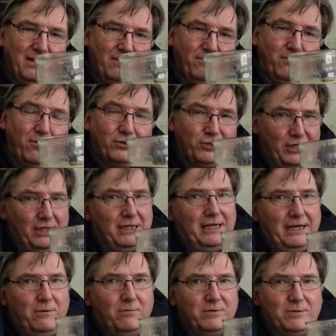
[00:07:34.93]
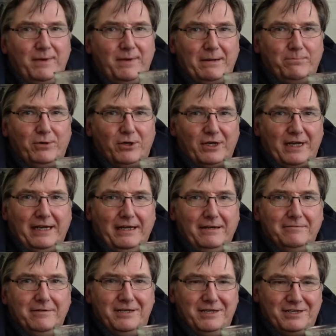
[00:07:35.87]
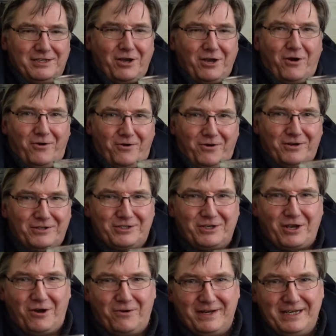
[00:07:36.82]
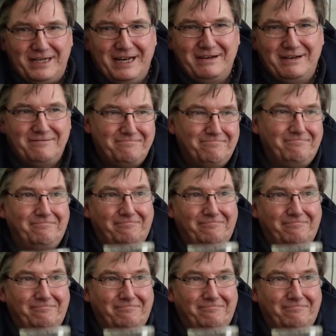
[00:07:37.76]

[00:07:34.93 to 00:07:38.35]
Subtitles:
Fortunately, it was a big bucket, so it didn't